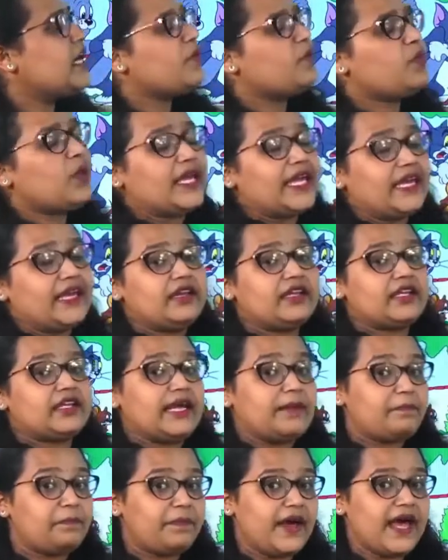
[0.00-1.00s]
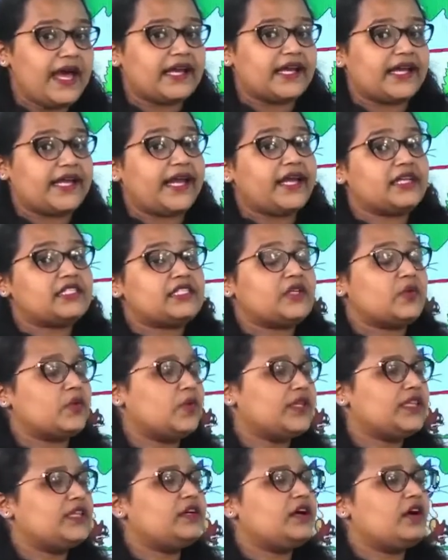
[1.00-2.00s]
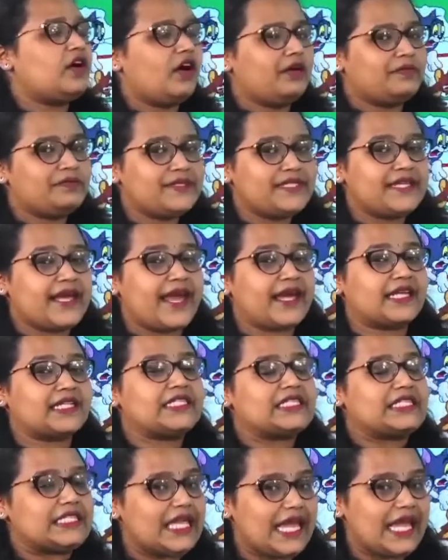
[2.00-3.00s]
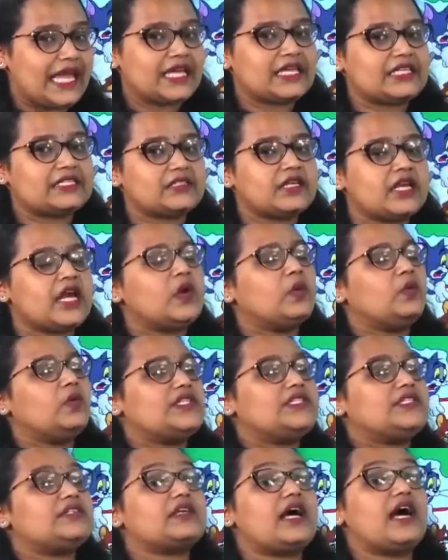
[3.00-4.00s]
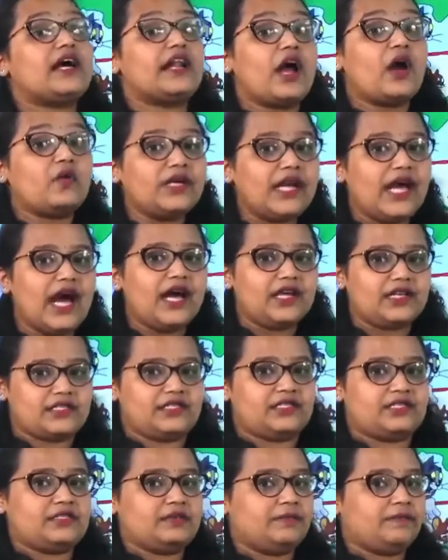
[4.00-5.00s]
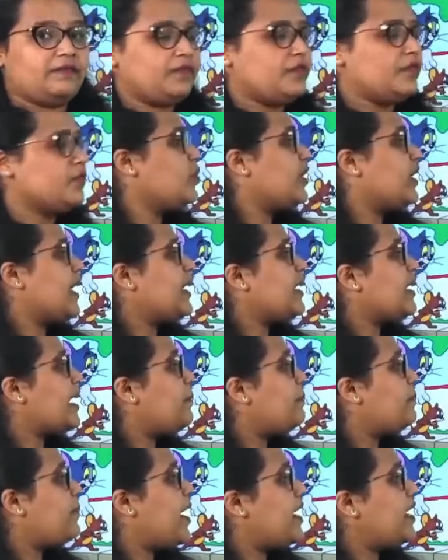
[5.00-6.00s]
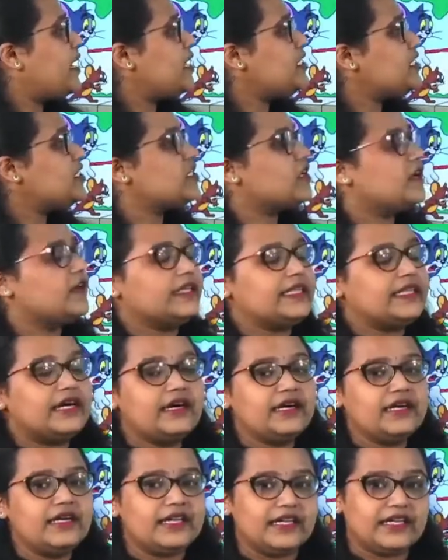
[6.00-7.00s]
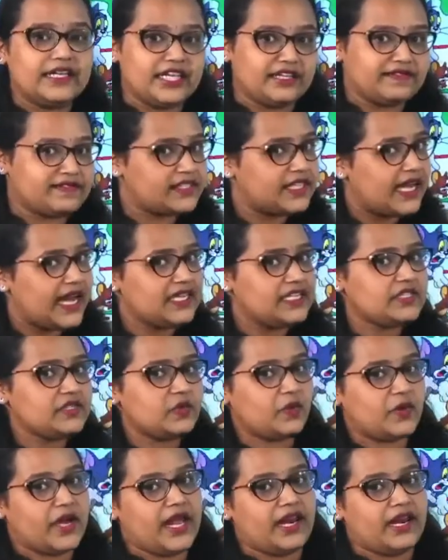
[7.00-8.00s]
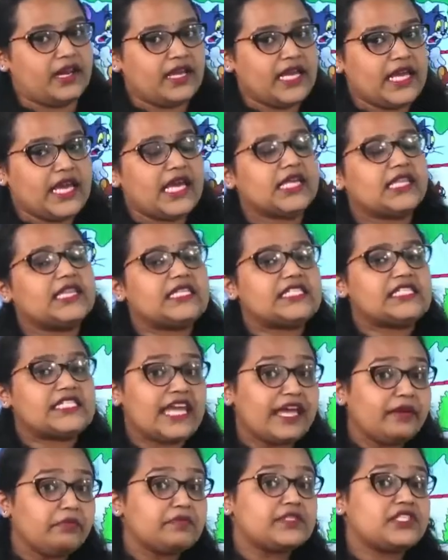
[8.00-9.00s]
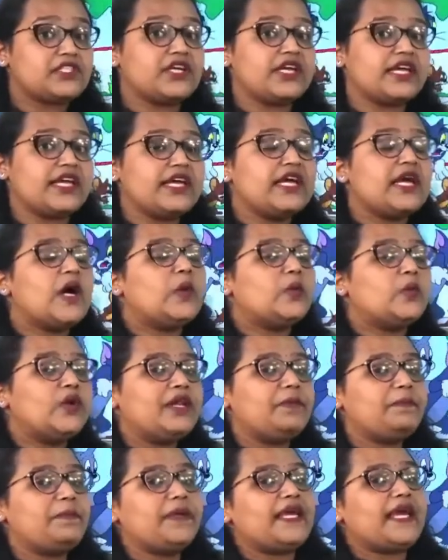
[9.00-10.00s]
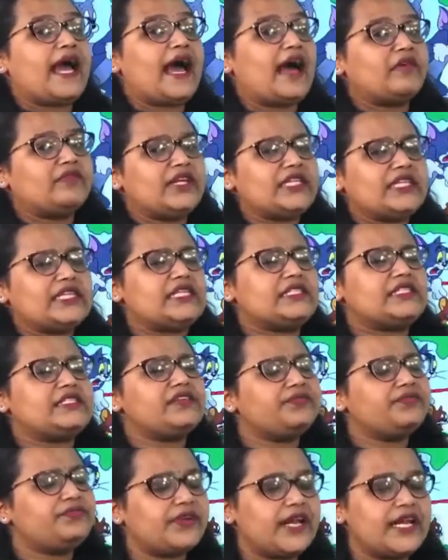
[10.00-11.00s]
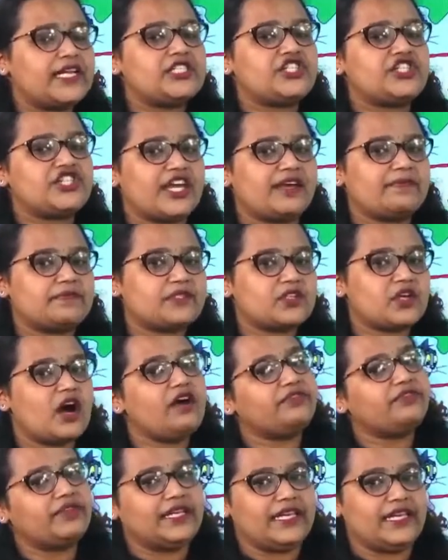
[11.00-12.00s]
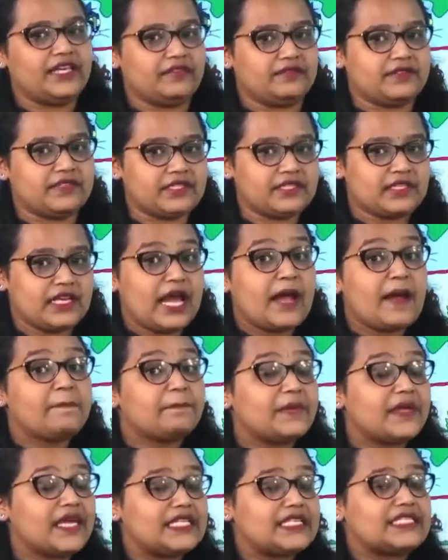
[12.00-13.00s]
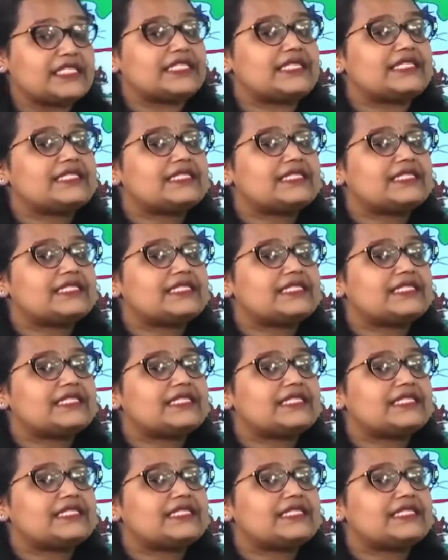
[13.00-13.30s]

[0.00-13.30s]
we can compare it with the objects, things which is around us. We can compare it in the leaves as well. In the same tree, we'll be having the different shapes of leaves. Means the